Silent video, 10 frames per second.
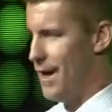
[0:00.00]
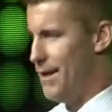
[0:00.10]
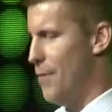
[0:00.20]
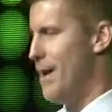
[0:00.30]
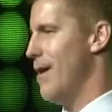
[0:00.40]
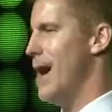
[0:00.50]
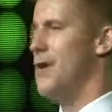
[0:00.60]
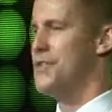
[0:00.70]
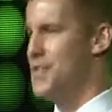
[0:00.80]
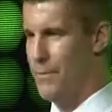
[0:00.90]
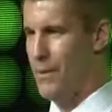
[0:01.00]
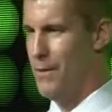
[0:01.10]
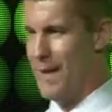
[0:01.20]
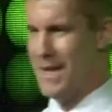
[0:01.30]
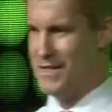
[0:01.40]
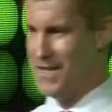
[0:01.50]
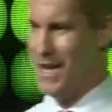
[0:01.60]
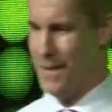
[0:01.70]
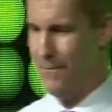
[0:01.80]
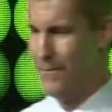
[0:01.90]
No matter how simple it may
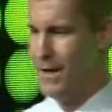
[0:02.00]
seem,